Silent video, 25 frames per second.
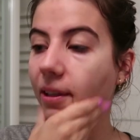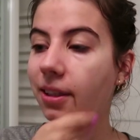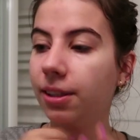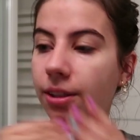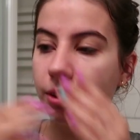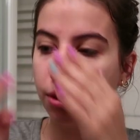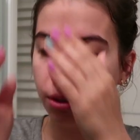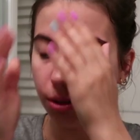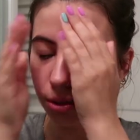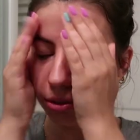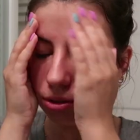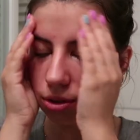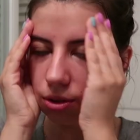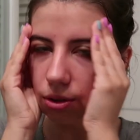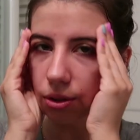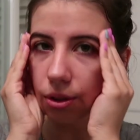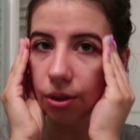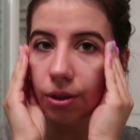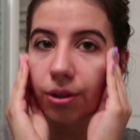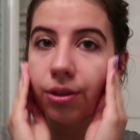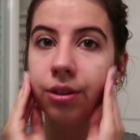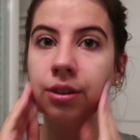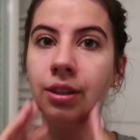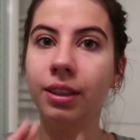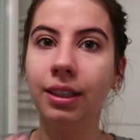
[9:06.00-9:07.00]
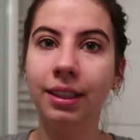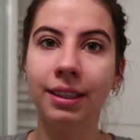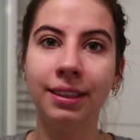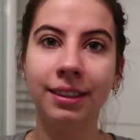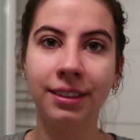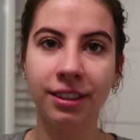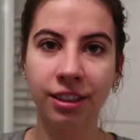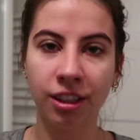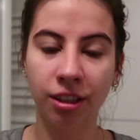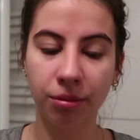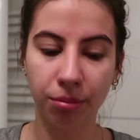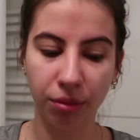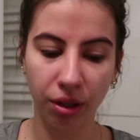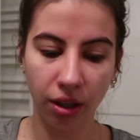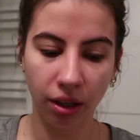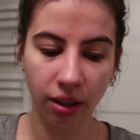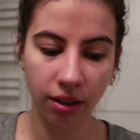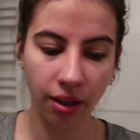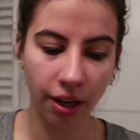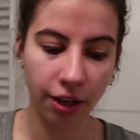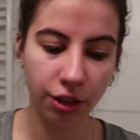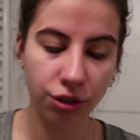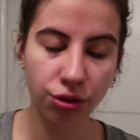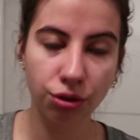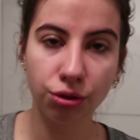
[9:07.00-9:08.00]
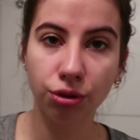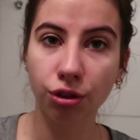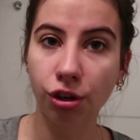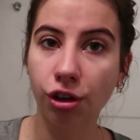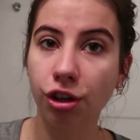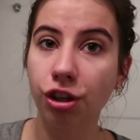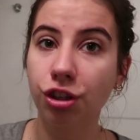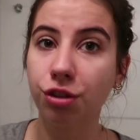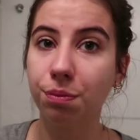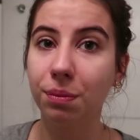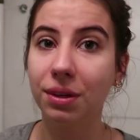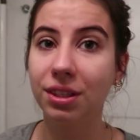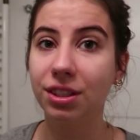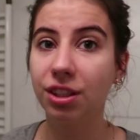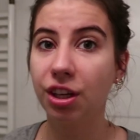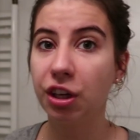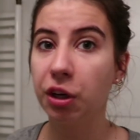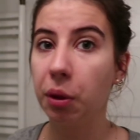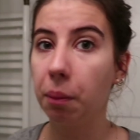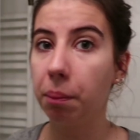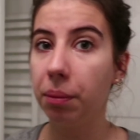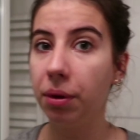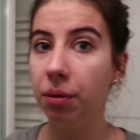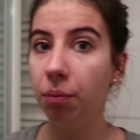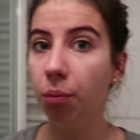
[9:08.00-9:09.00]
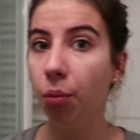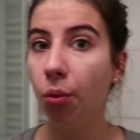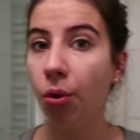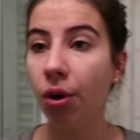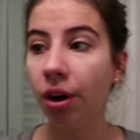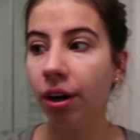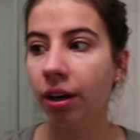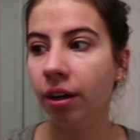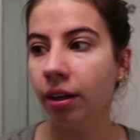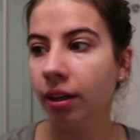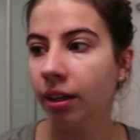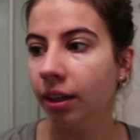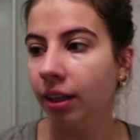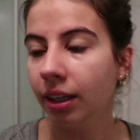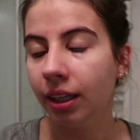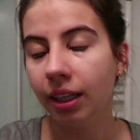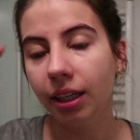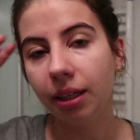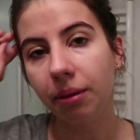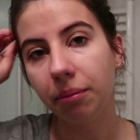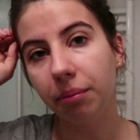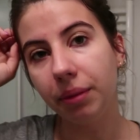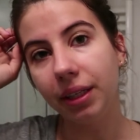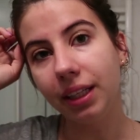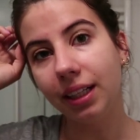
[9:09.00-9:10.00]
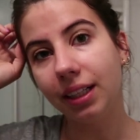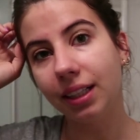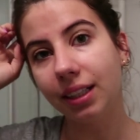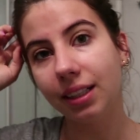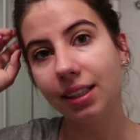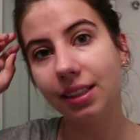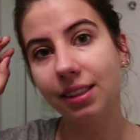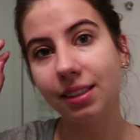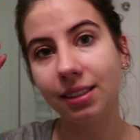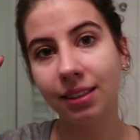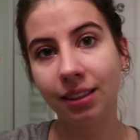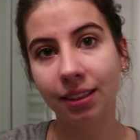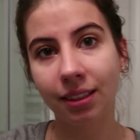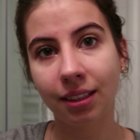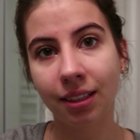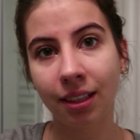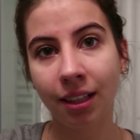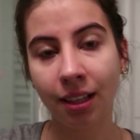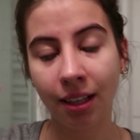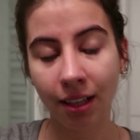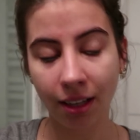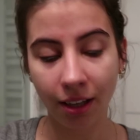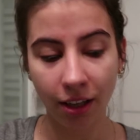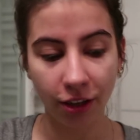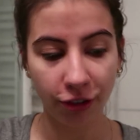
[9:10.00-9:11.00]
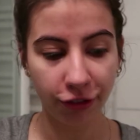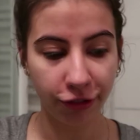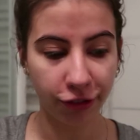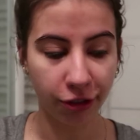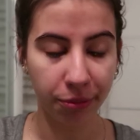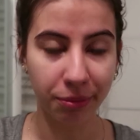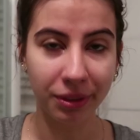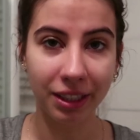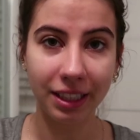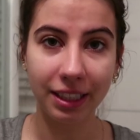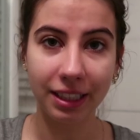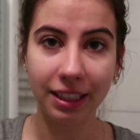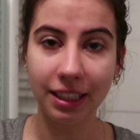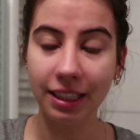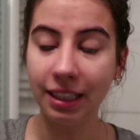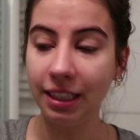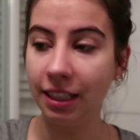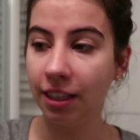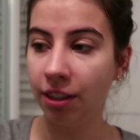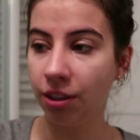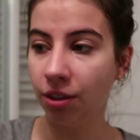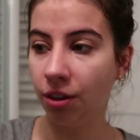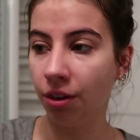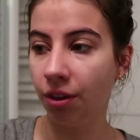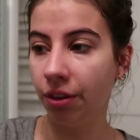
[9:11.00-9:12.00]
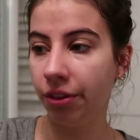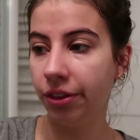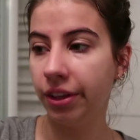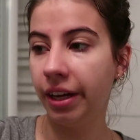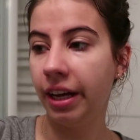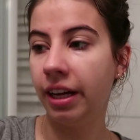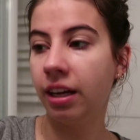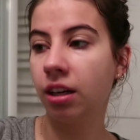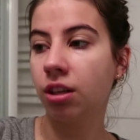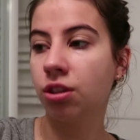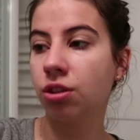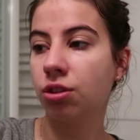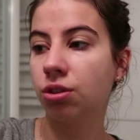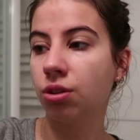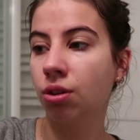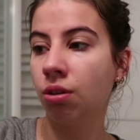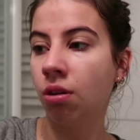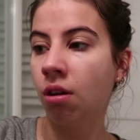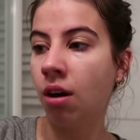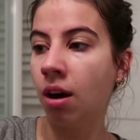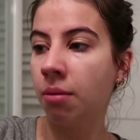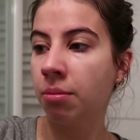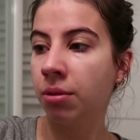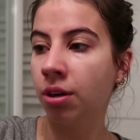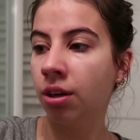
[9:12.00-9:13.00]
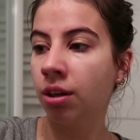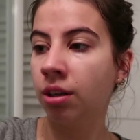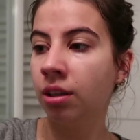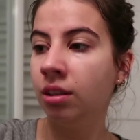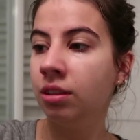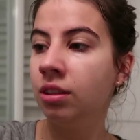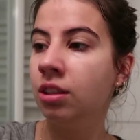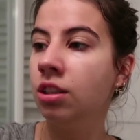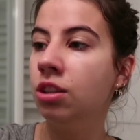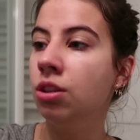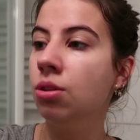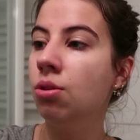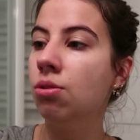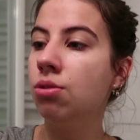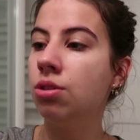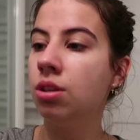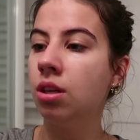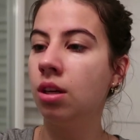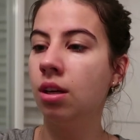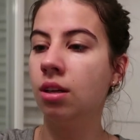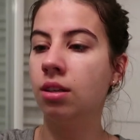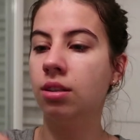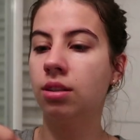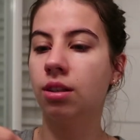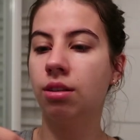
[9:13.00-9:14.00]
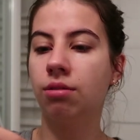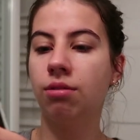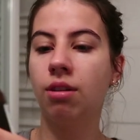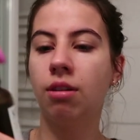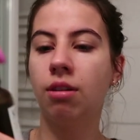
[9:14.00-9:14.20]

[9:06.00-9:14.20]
And also, in summer, I like to nourish my skin a bit more because from the heat and all that. So I'm currently using the